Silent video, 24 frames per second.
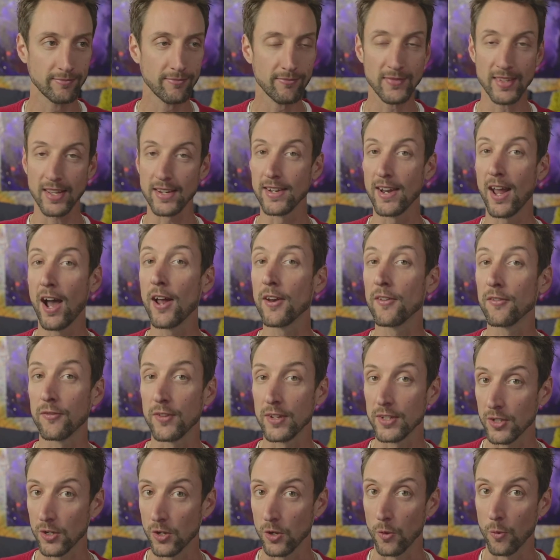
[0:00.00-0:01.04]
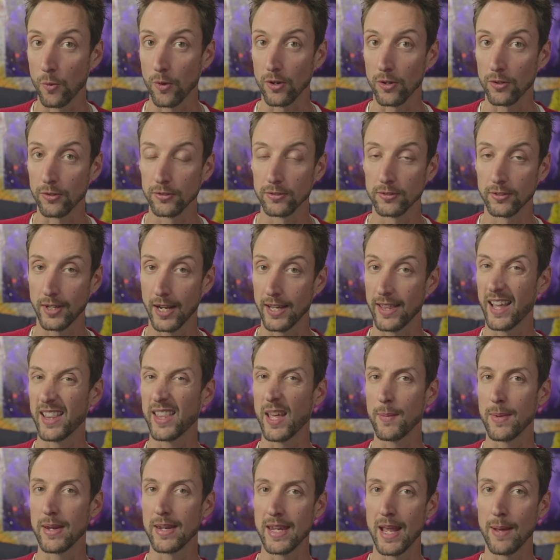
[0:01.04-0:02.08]
non-physical world. Okay,
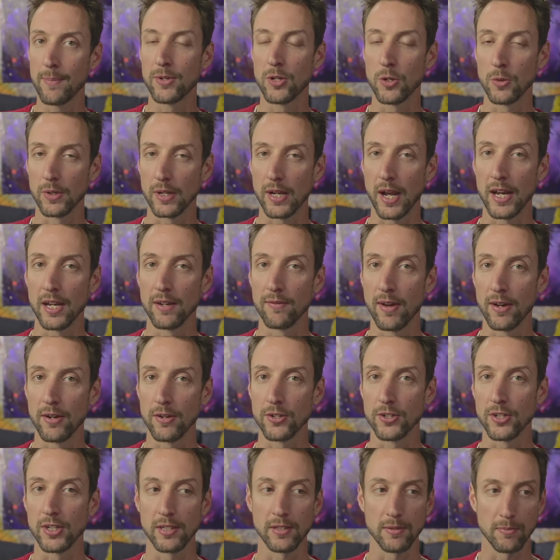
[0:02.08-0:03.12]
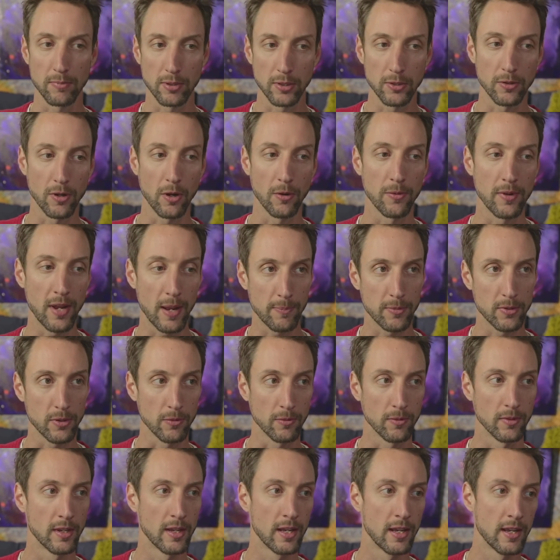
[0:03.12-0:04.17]
that Neptune kind of energy. Pluto,
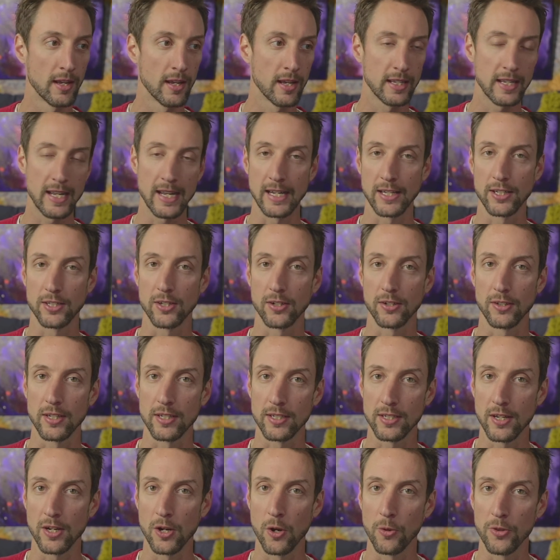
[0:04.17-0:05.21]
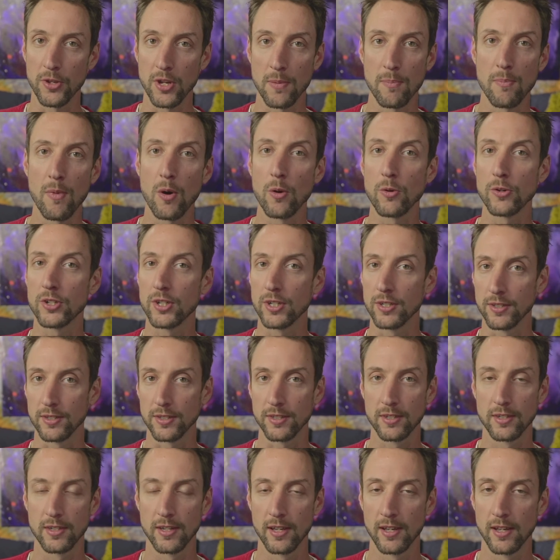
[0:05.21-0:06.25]
Neptune, Cancer, this, you know, the
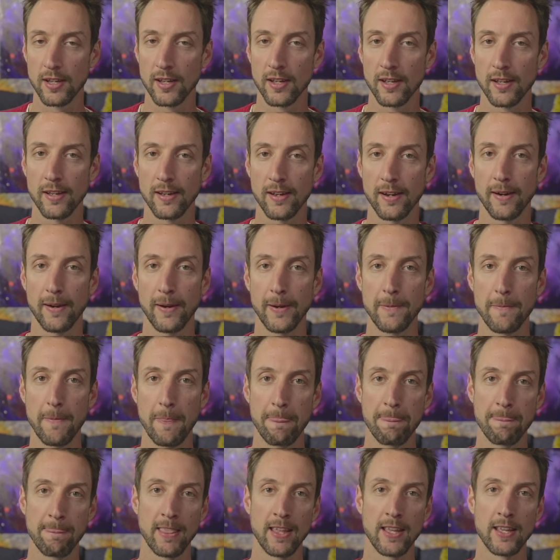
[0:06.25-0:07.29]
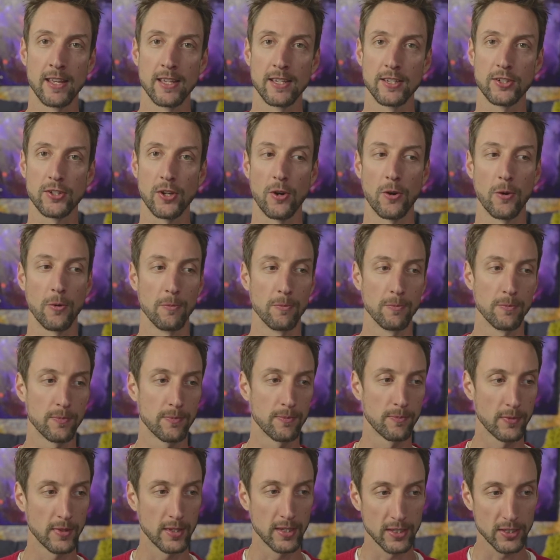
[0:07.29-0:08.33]
emotions. All right. So
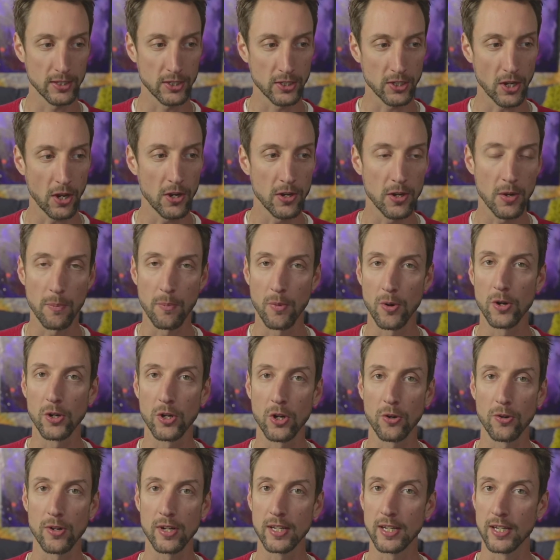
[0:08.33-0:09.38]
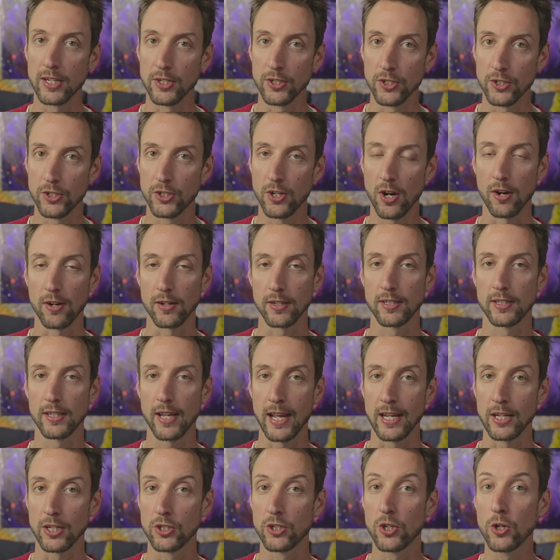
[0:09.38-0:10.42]
Sun Mercury conjunct
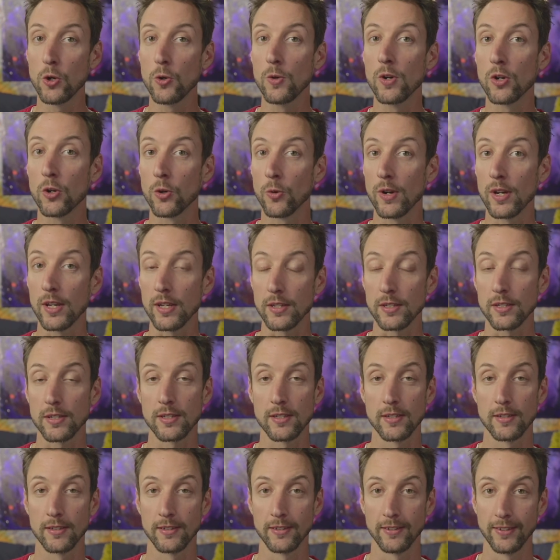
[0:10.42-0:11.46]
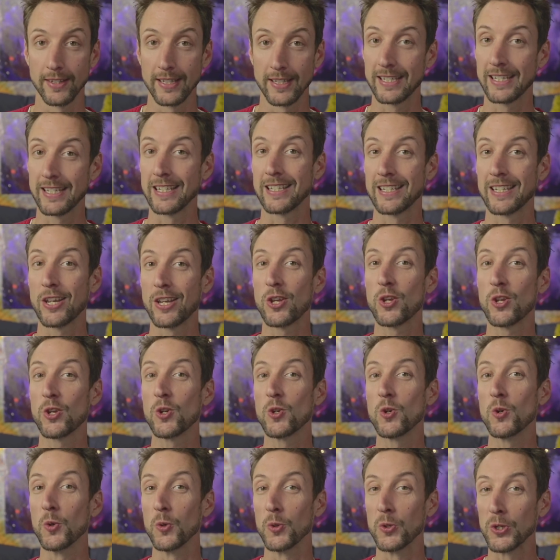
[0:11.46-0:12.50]
at 2 degrees. This is
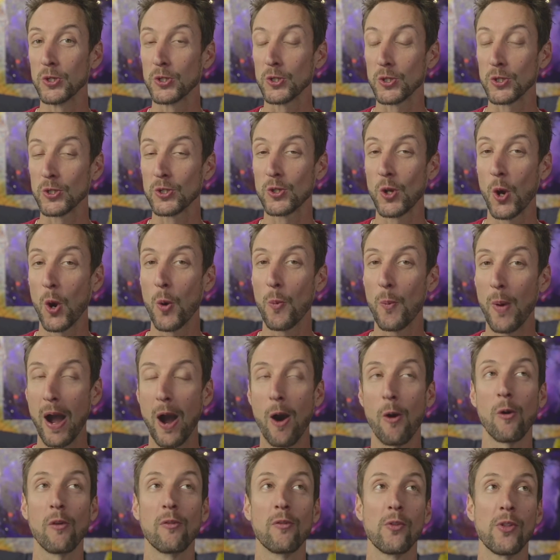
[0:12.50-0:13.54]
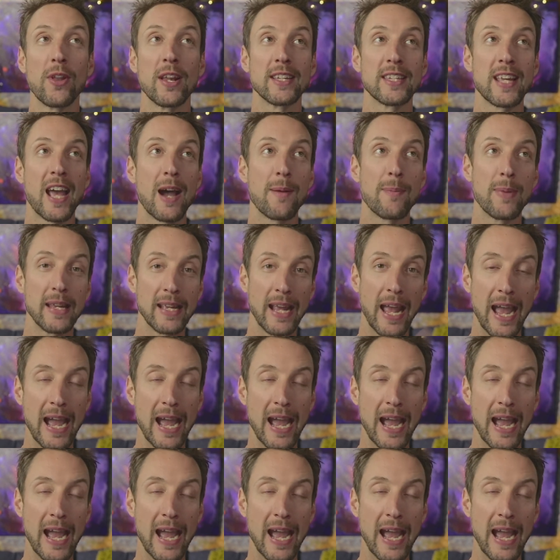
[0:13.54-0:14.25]
huge. This is so powerful that it's happening at